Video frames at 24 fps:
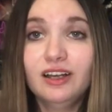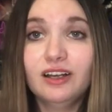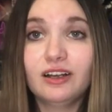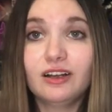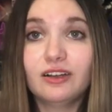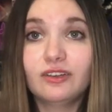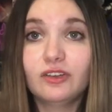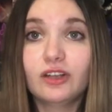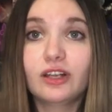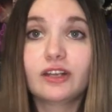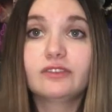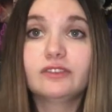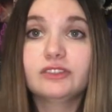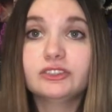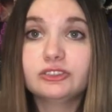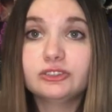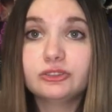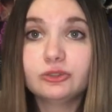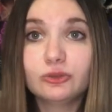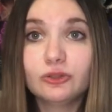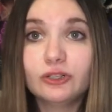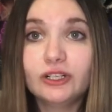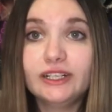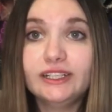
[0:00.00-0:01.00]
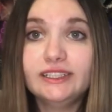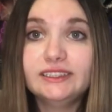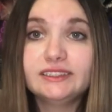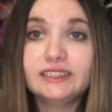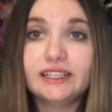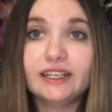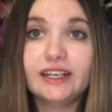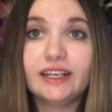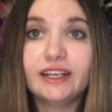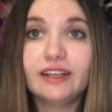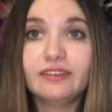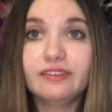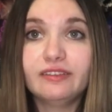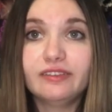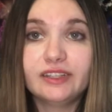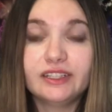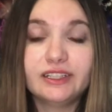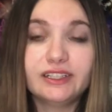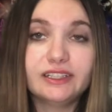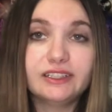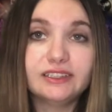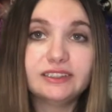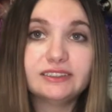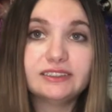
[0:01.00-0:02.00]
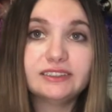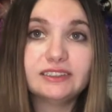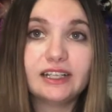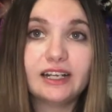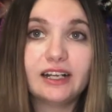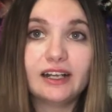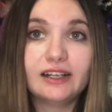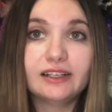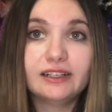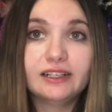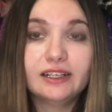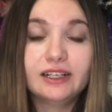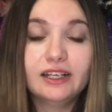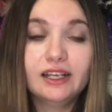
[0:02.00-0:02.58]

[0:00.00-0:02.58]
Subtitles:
a lot of the stories and things that